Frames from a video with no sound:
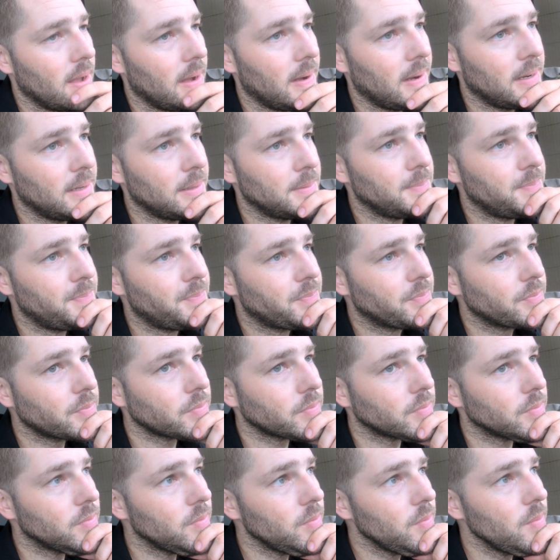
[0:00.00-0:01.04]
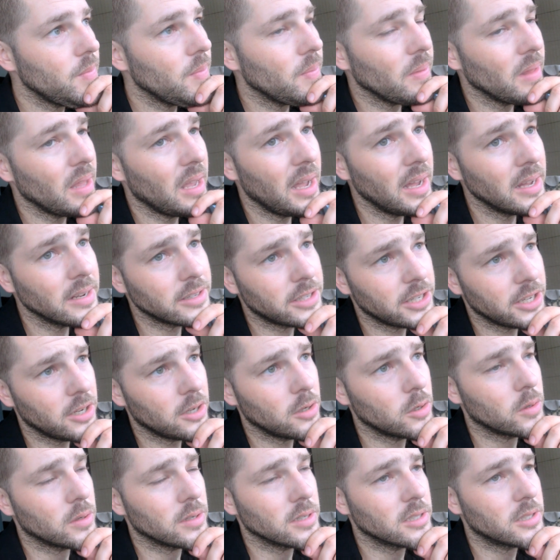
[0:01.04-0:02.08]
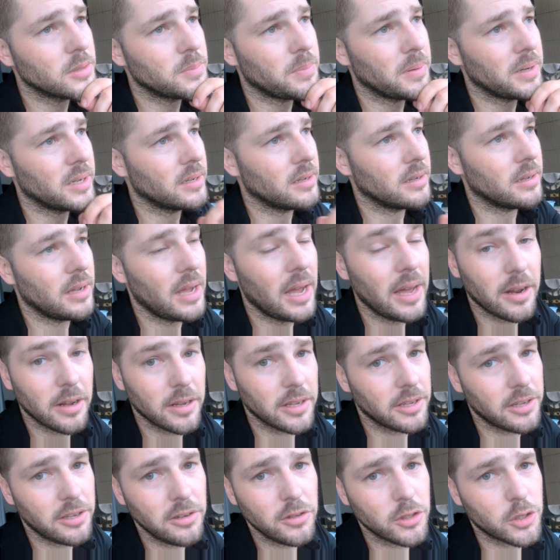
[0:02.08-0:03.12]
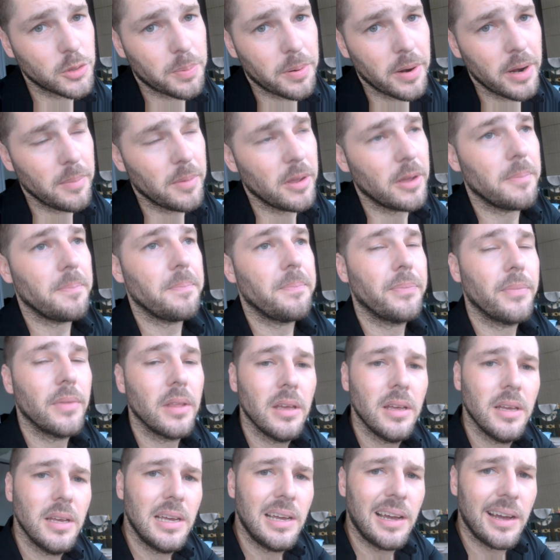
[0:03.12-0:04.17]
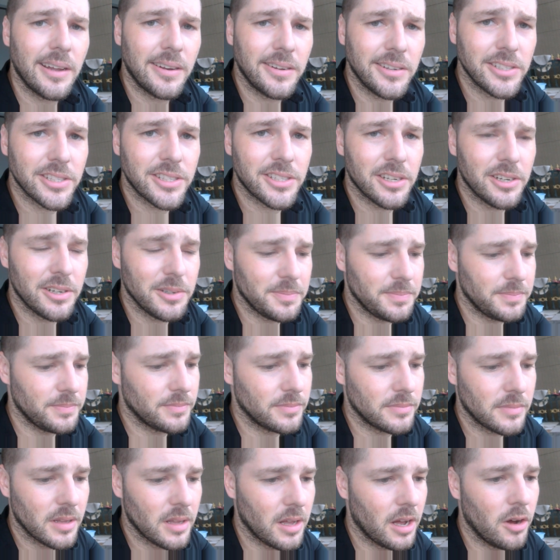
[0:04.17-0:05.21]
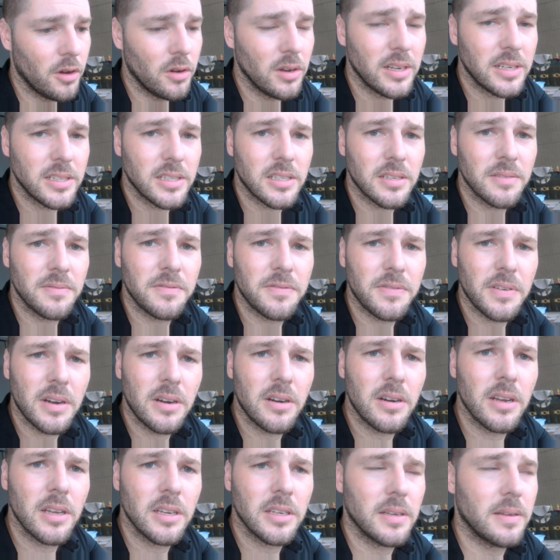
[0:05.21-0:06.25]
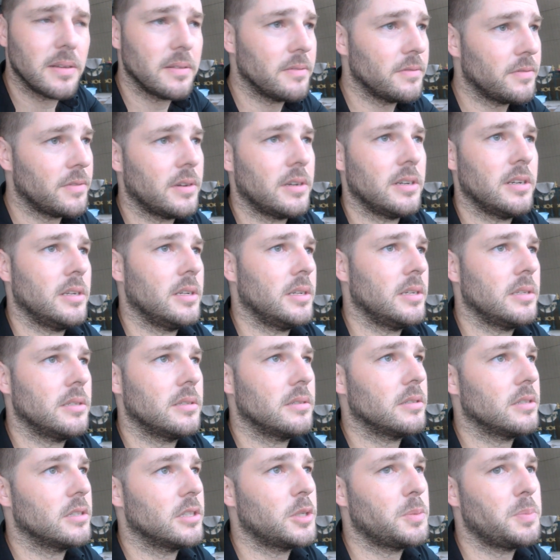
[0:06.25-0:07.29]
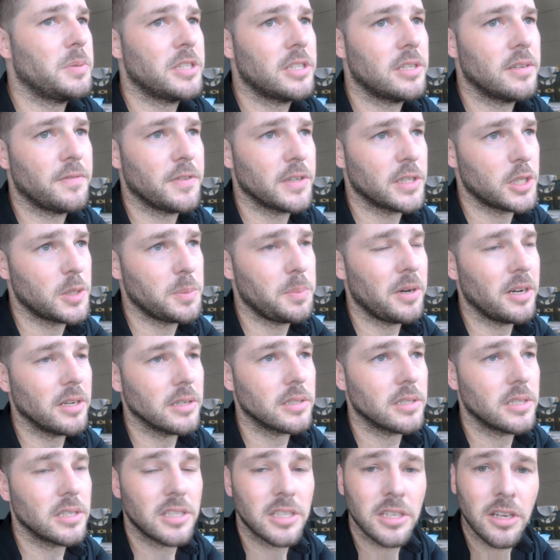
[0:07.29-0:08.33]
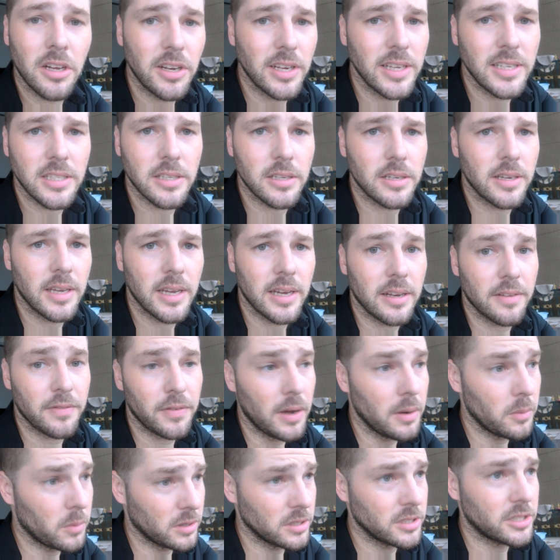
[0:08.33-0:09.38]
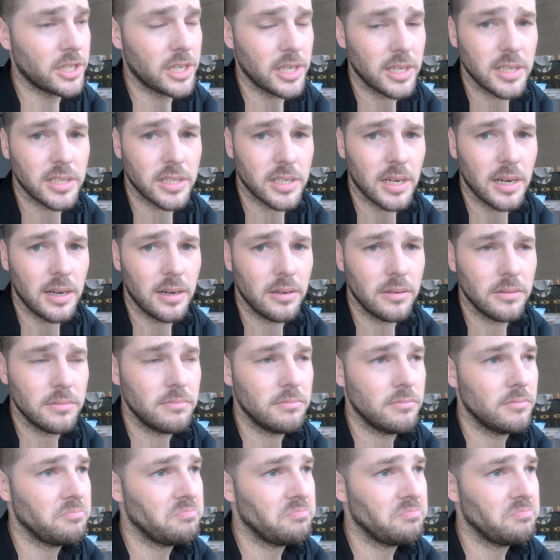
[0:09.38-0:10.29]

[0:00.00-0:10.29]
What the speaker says: and deodorants, but at a huge premium, and also only in some very, very specific spots. It's not easy to get. If I want cheese now,